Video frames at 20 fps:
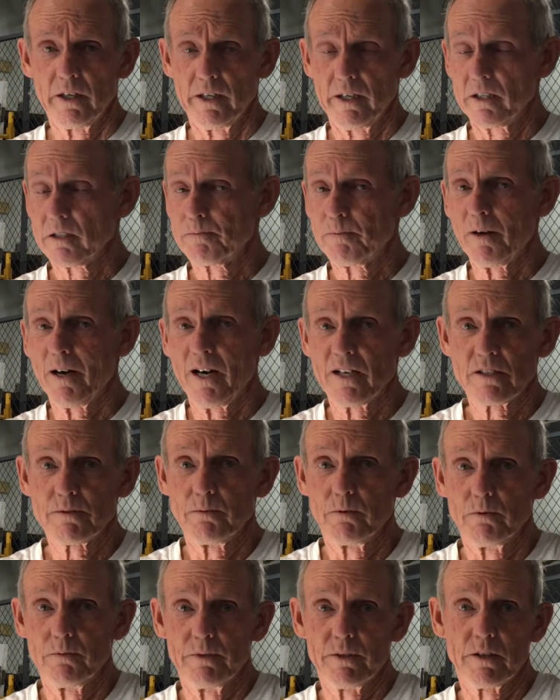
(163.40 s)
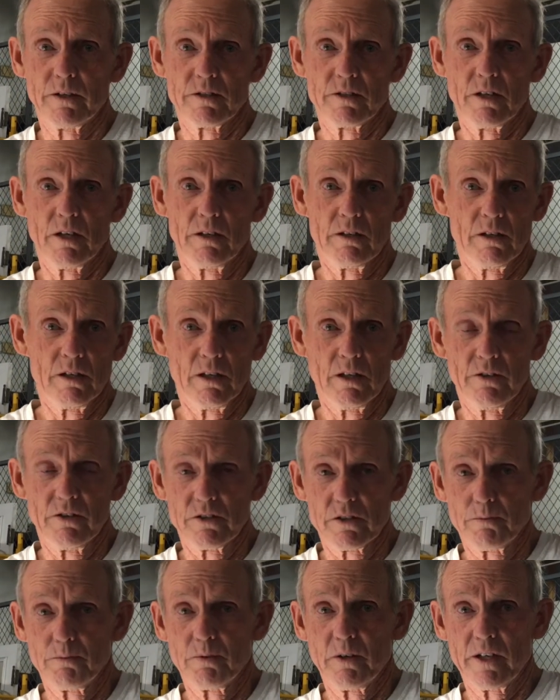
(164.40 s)
It is possible because
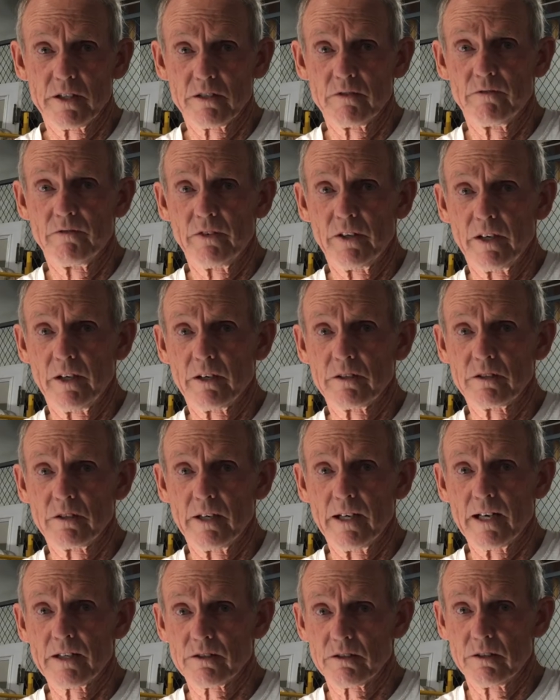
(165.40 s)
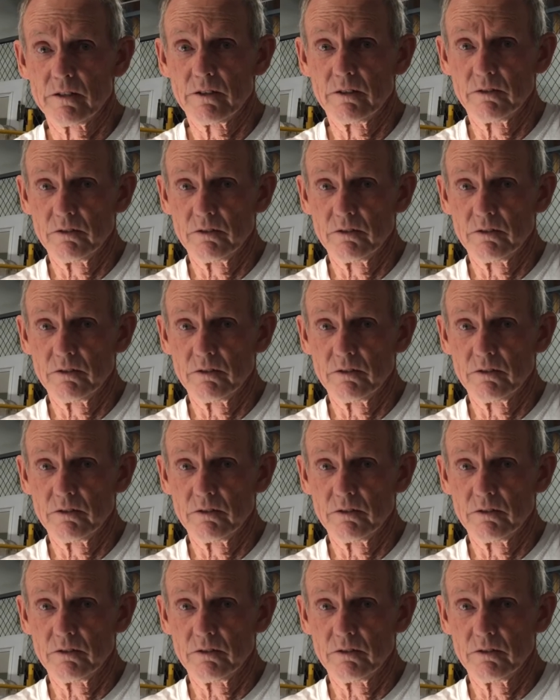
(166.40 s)
there's a place in Phoenix that actually